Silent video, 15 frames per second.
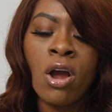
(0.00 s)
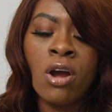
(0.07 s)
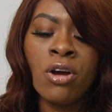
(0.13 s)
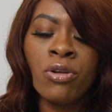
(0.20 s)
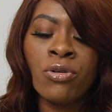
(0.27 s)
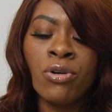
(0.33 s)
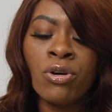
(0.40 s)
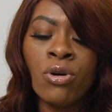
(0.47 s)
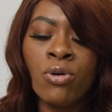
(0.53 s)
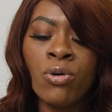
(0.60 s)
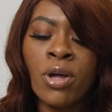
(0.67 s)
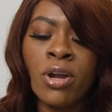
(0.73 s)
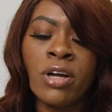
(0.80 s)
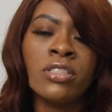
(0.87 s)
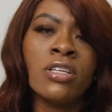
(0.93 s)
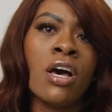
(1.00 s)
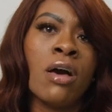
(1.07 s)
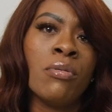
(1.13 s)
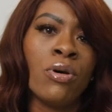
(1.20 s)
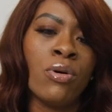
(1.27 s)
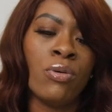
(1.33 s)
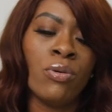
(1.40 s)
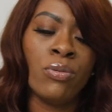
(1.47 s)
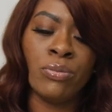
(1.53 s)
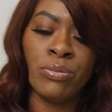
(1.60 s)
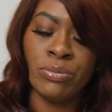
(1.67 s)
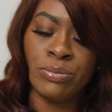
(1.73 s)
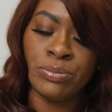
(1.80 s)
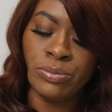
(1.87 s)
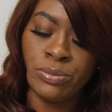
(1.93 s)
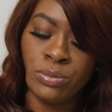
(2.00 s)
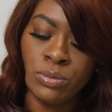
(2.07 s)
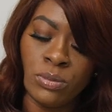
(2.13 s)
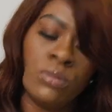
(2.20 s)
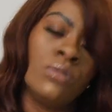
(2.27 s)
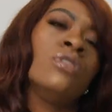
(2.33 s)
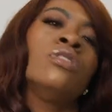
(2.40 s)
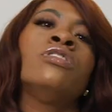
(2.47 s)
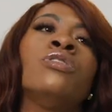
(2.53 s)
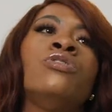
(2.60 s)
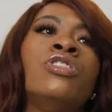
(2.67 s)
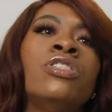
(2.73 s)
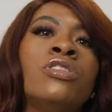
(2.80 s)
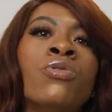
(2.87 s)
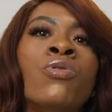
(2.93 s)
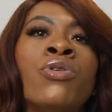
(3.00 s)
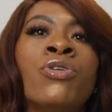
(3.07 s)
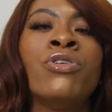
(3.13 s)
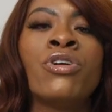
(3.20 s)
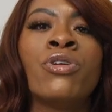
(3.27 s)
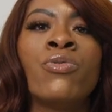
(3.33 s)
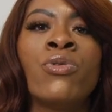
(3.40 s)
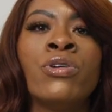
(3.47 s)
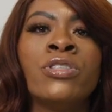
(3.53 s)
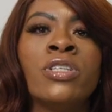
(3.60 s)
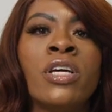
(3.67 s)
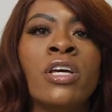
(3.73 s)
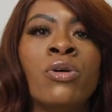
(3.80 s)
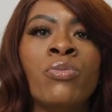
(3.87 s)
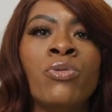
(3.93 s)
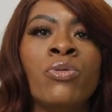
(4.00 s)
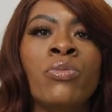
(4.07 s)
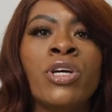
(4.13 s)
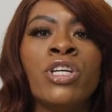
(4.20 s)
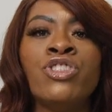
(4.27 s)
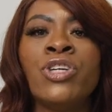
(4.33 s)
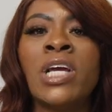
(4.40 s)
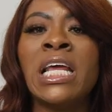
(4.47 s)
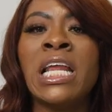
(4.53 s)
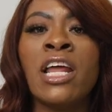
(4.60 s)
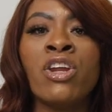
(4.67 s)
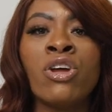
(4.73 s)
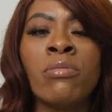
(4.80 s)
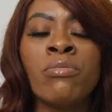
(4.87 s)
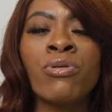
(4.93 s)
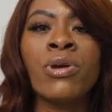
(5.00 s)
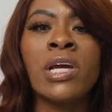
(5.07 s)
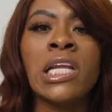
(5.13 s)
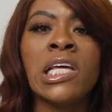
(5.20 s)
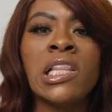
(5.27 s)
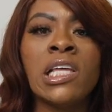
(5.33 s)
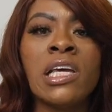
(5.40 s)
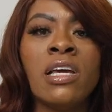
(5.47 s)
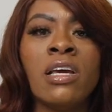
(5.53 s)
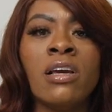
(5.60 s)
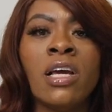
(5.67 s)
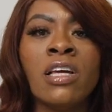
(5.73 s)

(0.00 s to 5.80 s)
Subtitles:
our color coat, and our top coat. So just the order you're going to work to help you, because you cannot number anything